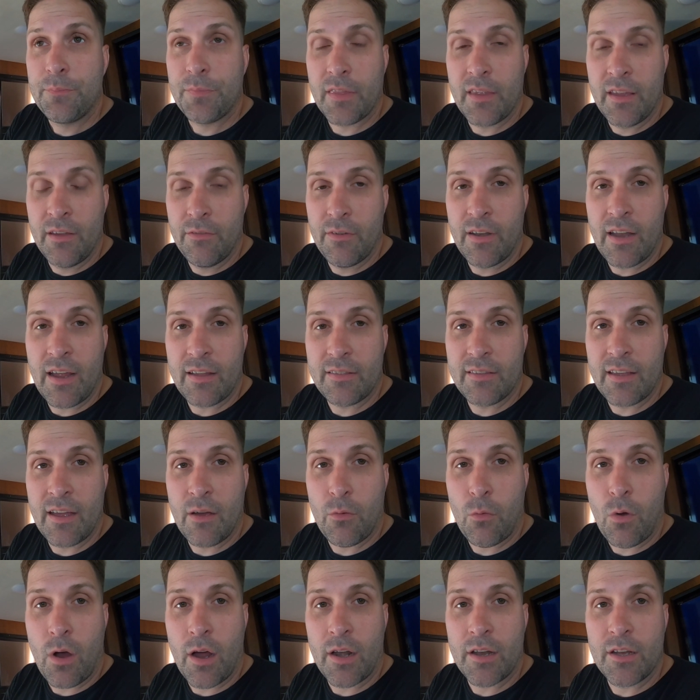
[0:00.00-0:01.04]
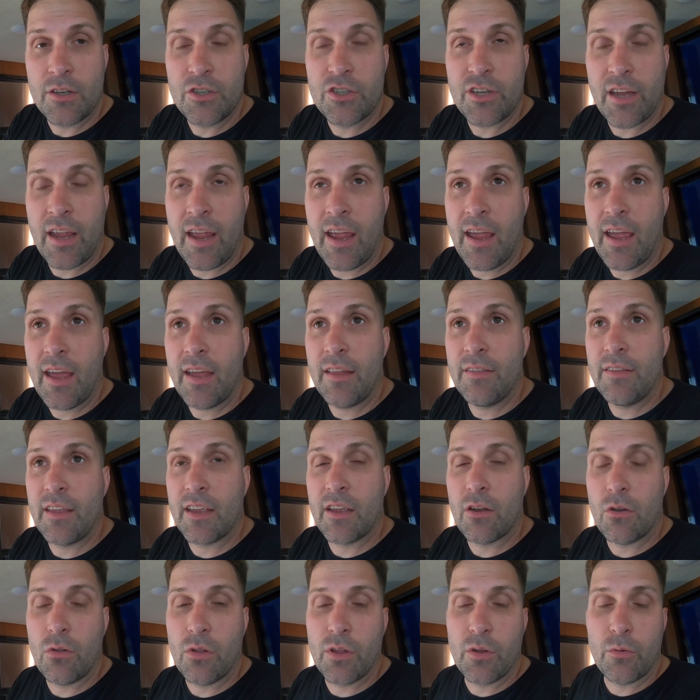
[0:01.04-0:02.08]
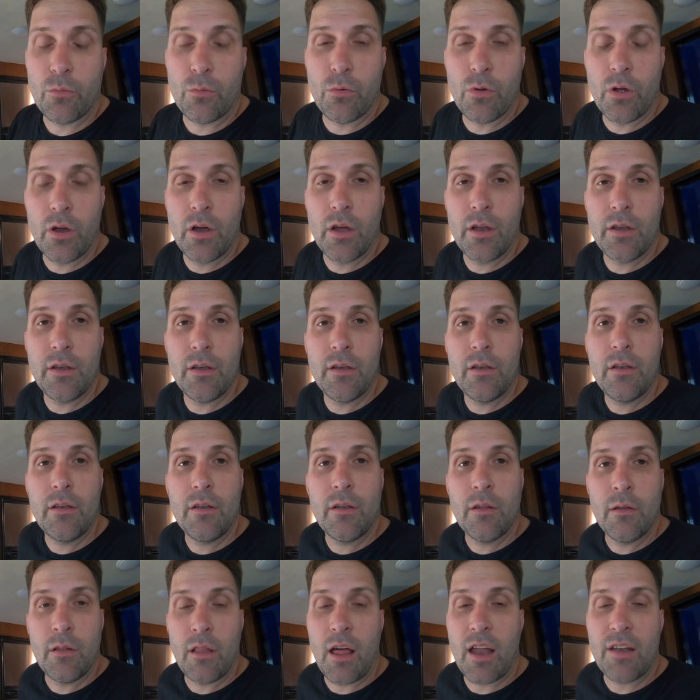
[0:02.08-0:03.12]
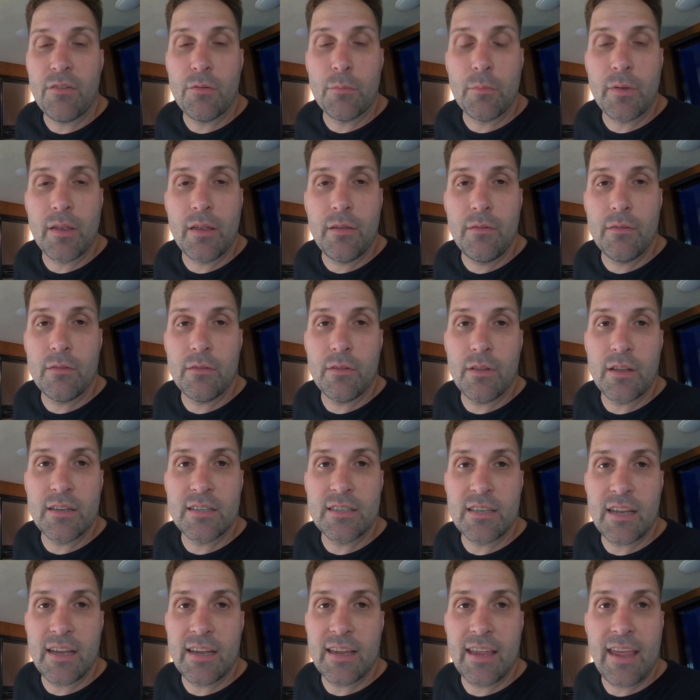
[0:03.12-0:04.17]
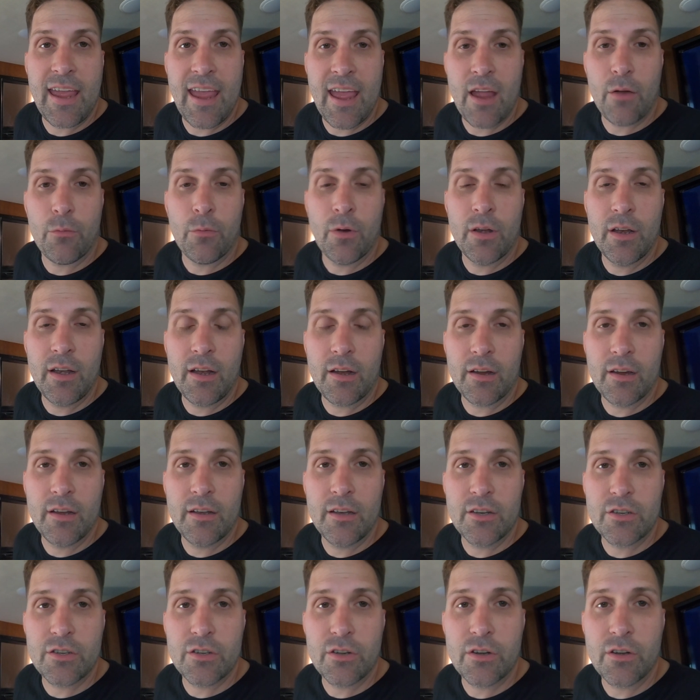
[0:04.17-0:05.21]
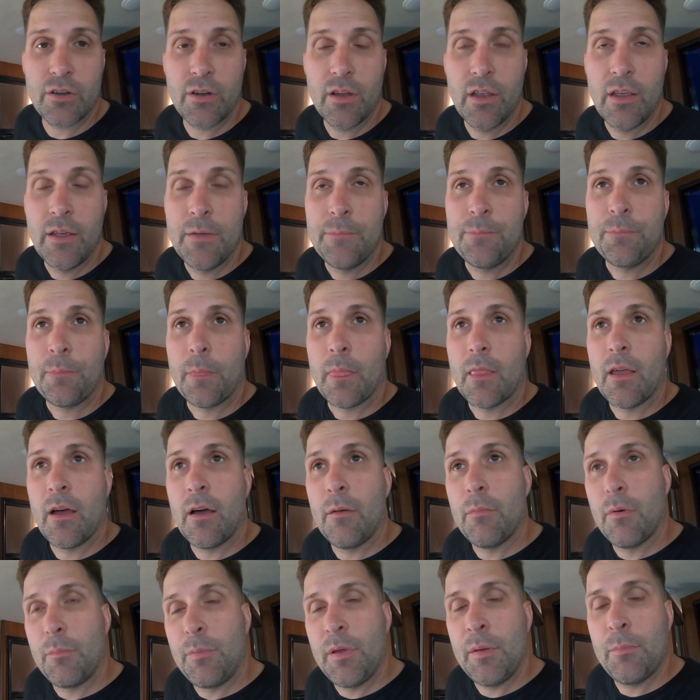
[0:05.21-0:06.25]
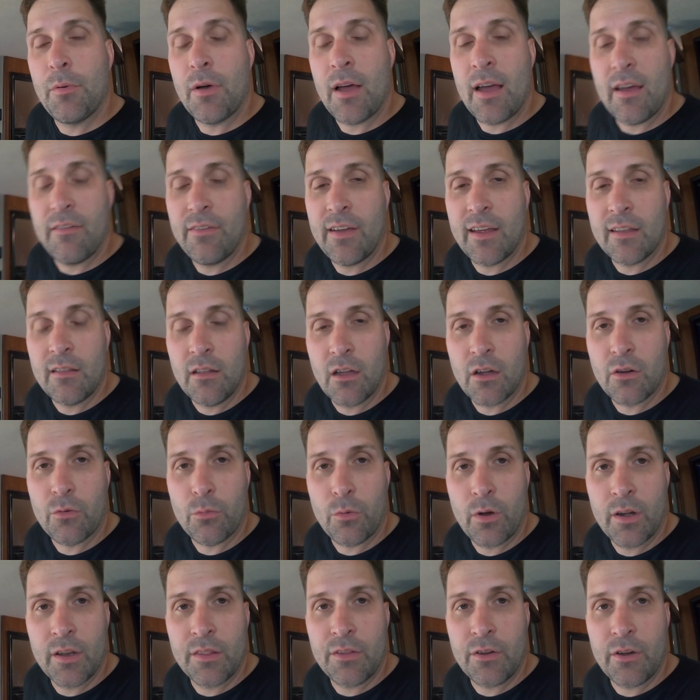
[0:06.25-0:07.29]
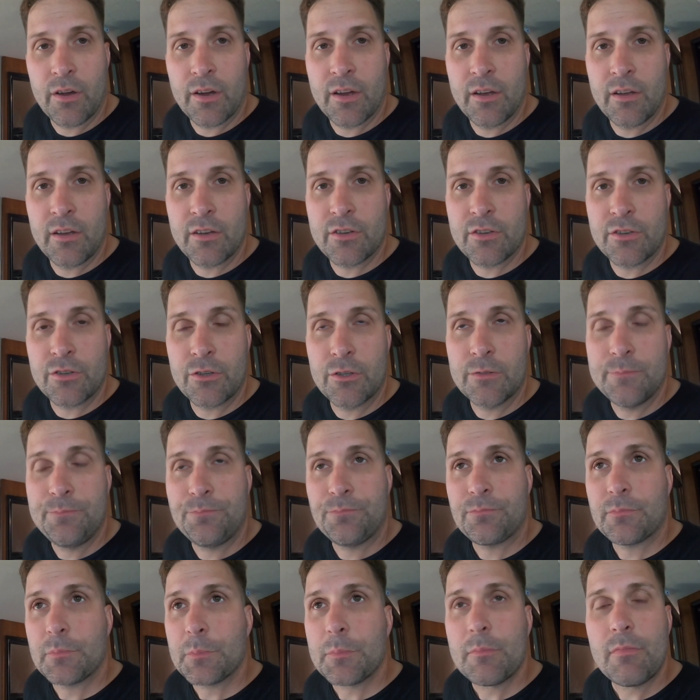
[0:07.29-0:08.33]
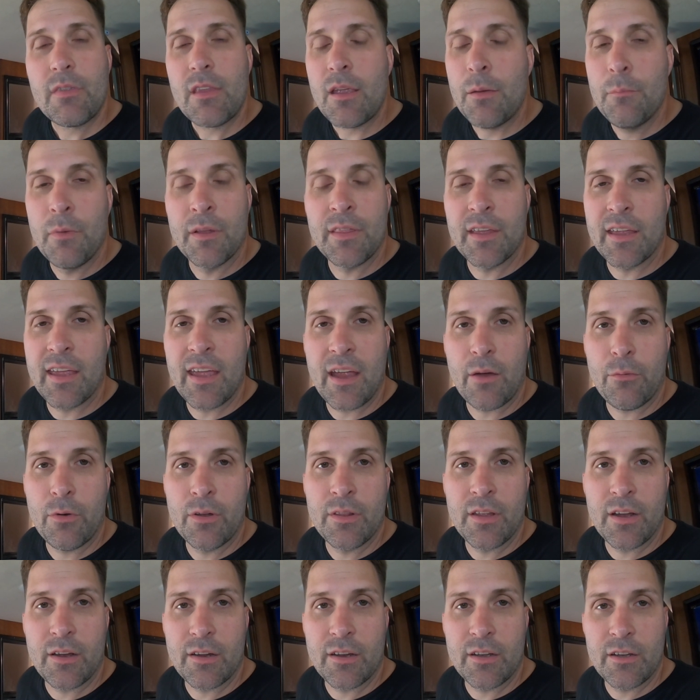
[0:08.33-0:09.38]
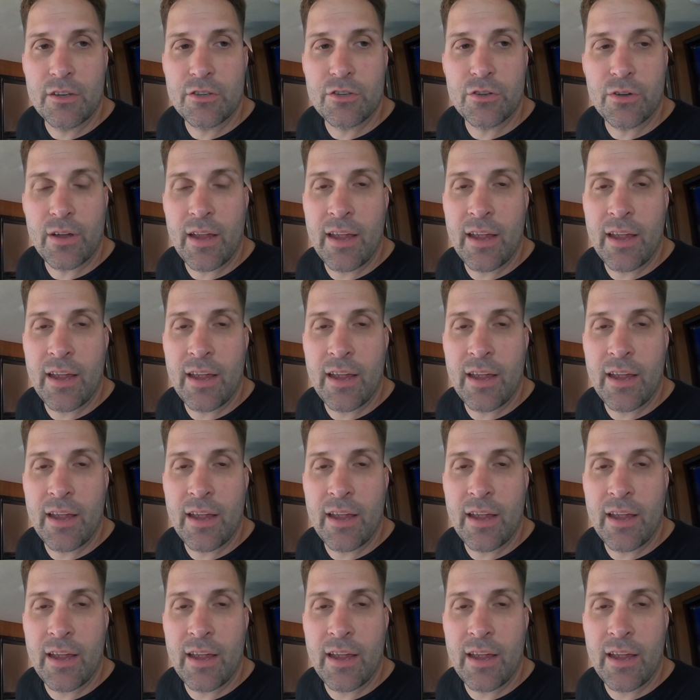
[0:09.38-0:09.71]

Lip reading: even at that wattage, and they can only run, a lot of them, they say can't run an air conditioner, but people have had luck running their air conditioner, but they can't run the air conditioner